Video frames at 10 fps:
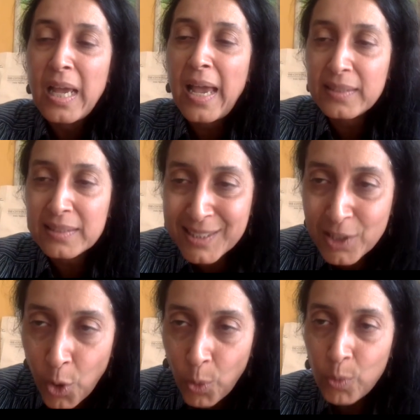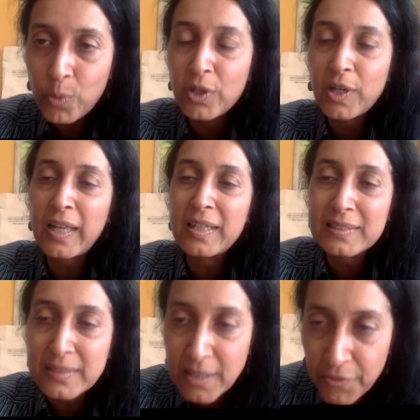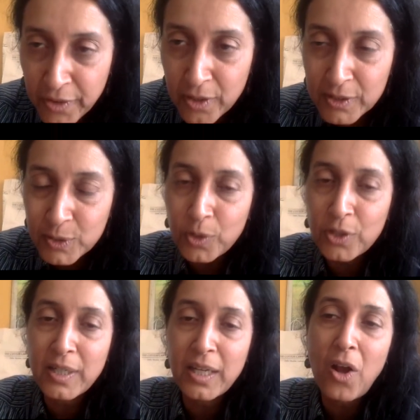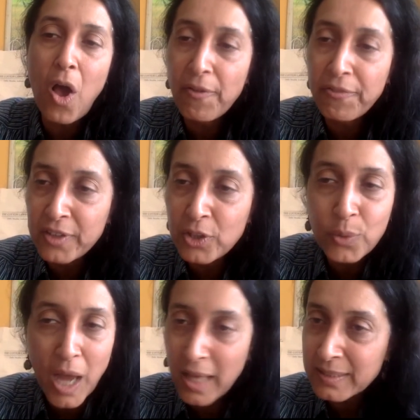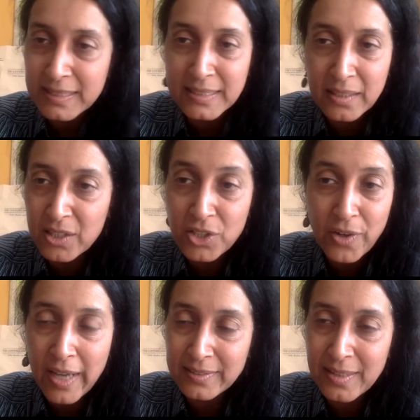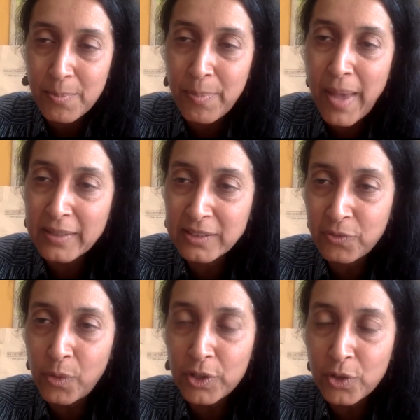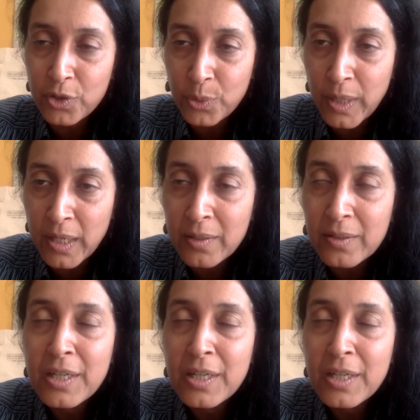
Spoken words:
And it's slow work and it's difficult work. Often you can't see the direct impact of what you're doing.